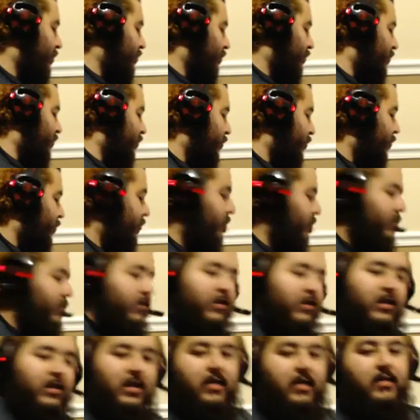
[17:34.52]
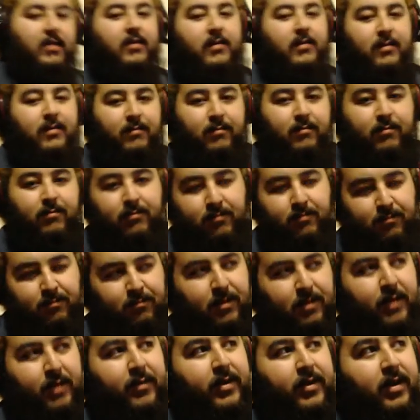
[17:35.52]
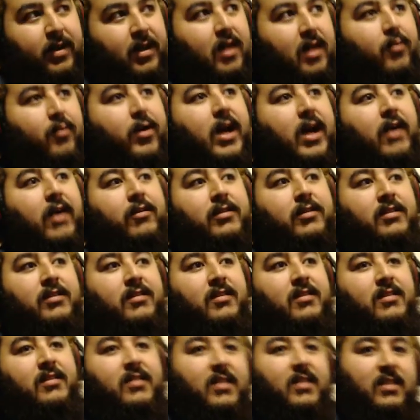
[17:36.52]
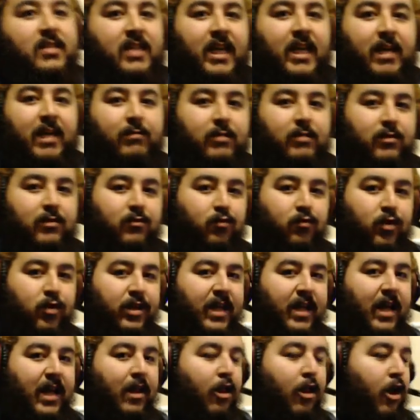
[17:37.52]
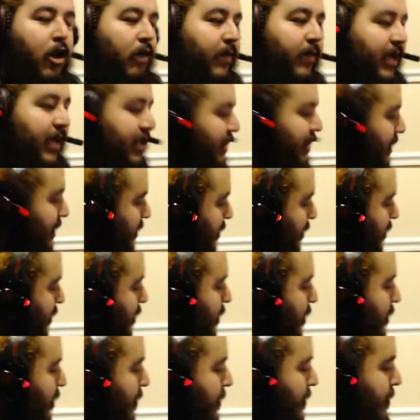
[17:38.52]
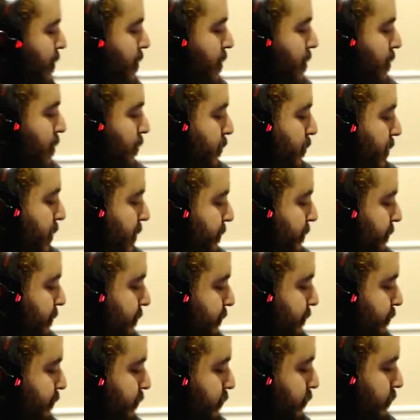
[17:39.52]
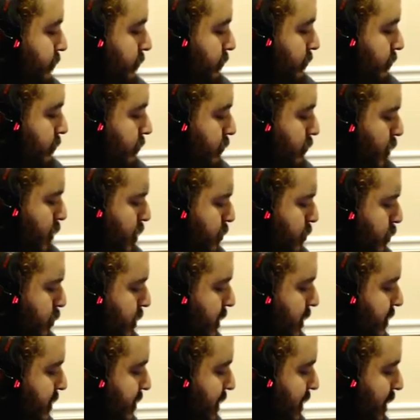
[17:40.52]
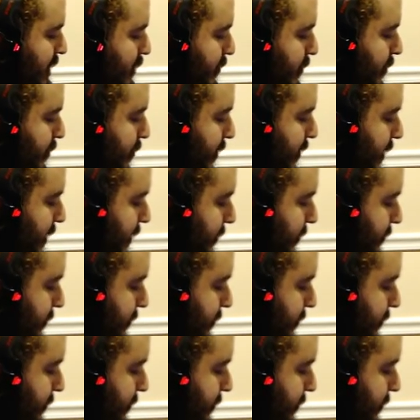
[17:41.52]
Or maybe a couple hours, because these games weren't that long back then. But, point is, I'll be playing.